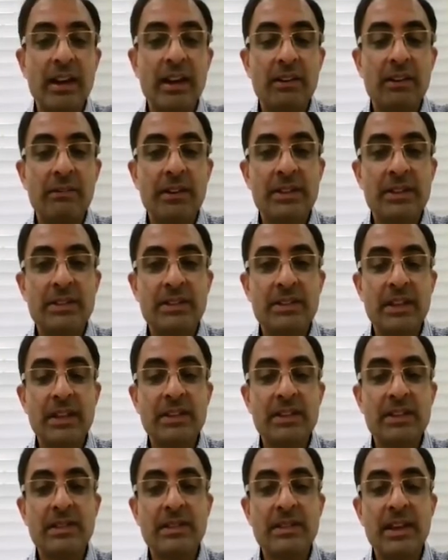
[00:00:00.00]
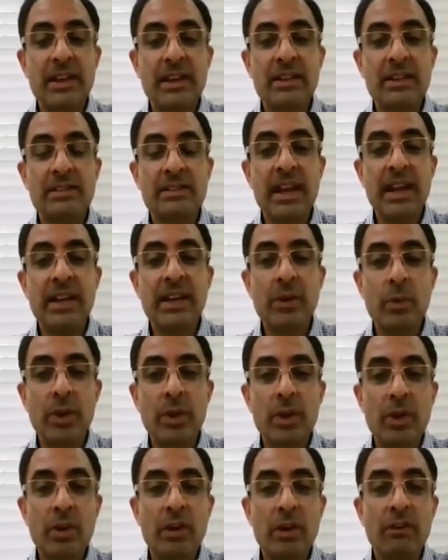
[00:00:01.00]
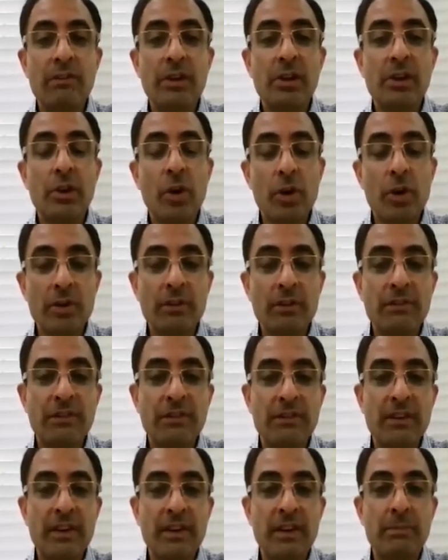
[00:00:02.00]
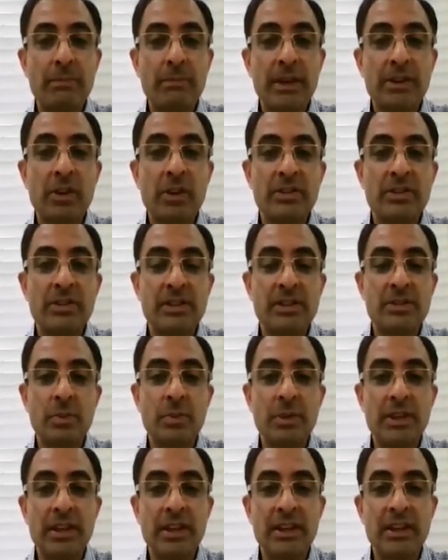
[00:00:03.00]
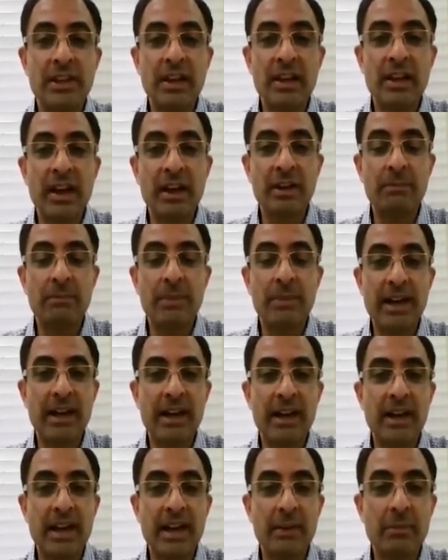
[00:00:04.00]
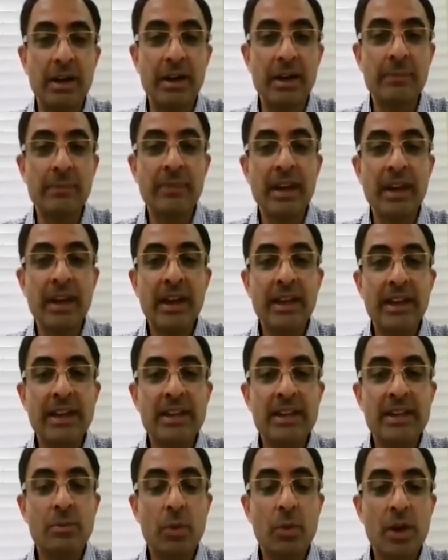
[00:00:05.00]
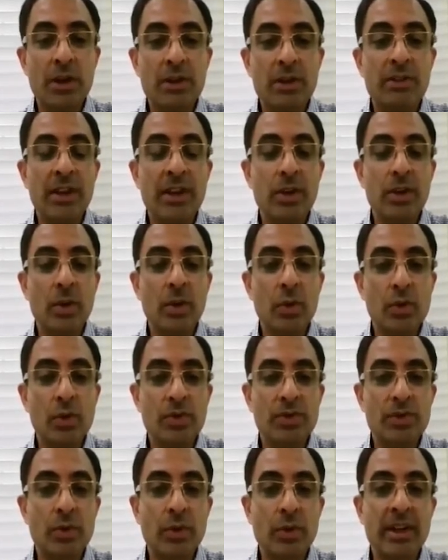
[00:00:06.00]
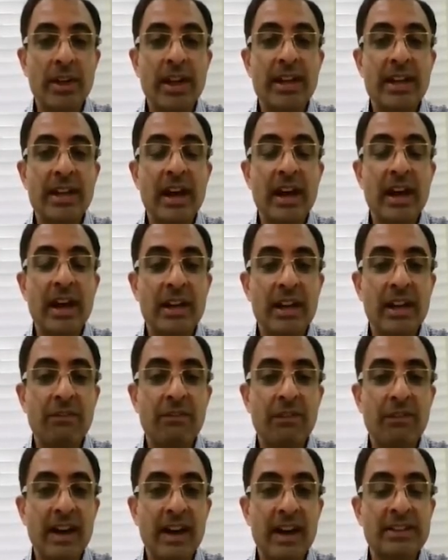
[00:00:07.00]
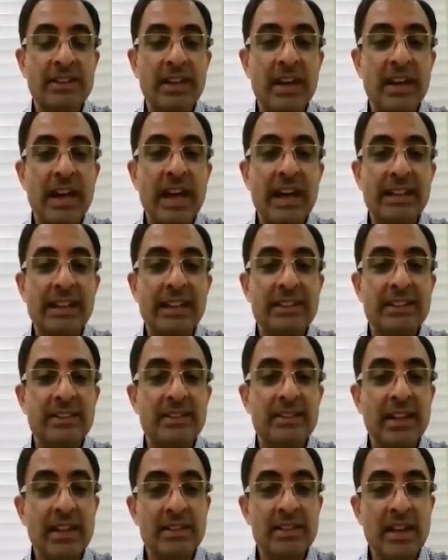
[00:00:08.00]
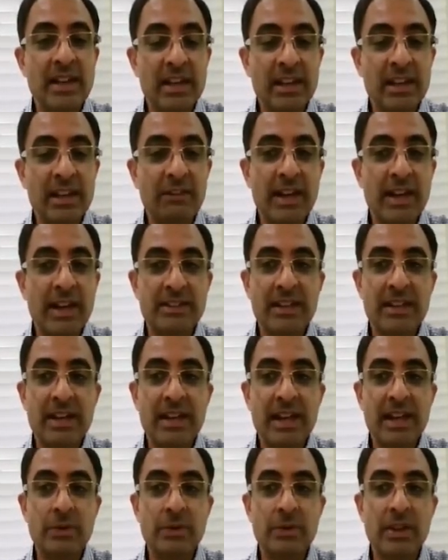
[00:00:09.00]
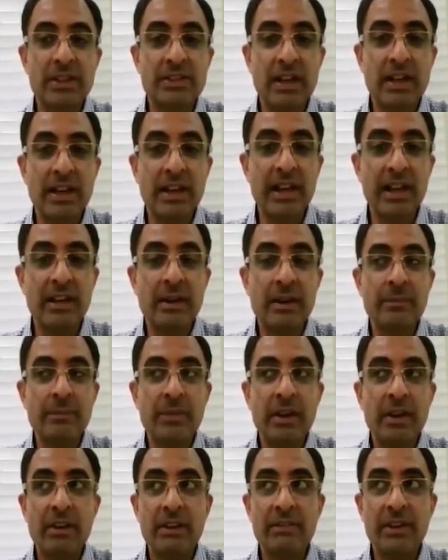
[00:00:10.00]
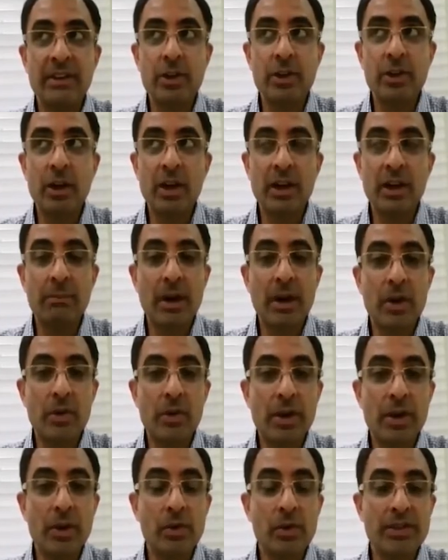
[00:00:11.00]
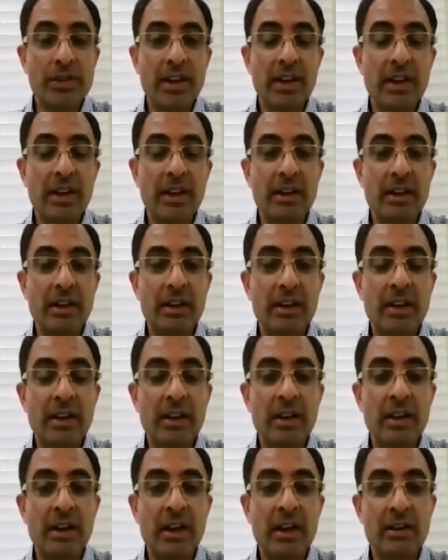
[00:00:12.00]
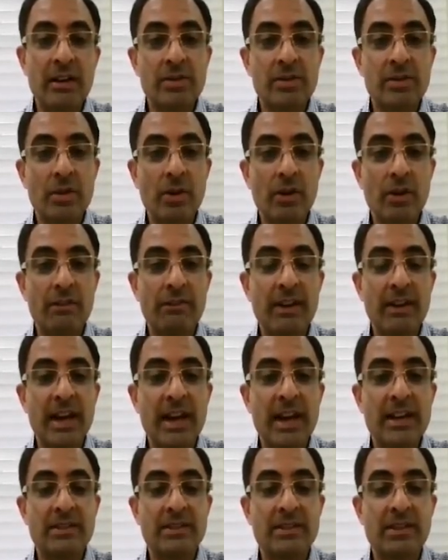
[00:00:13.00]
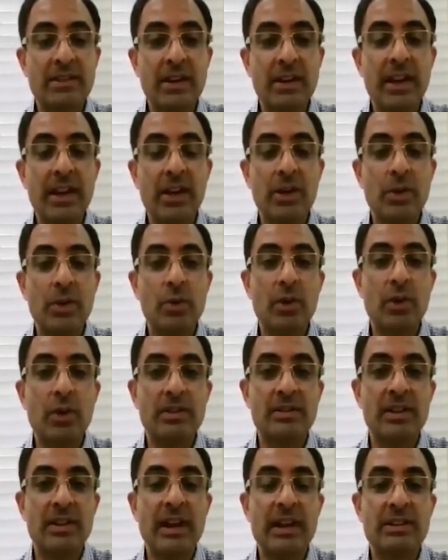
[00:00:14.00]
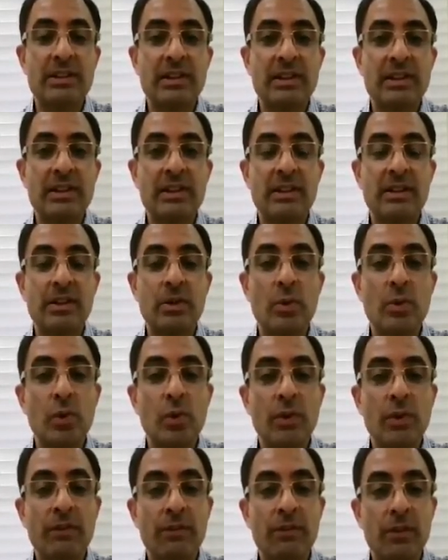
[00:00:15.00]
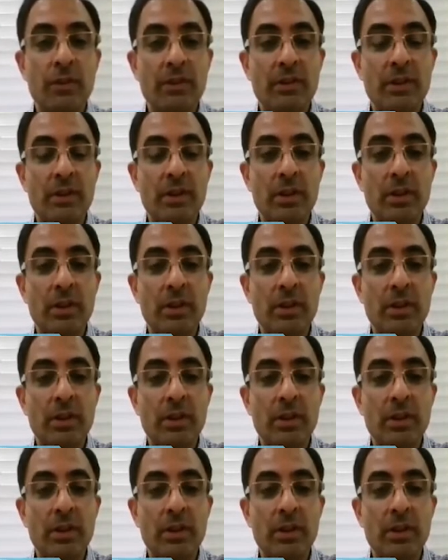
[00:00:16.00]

which is the sine qua non of a lot of pathologies within the lung parenchyma, is what we use to create artifacts, and it is these artifacts that are actually studied when we talk about using ultrasonography as a screening tool or as a tool for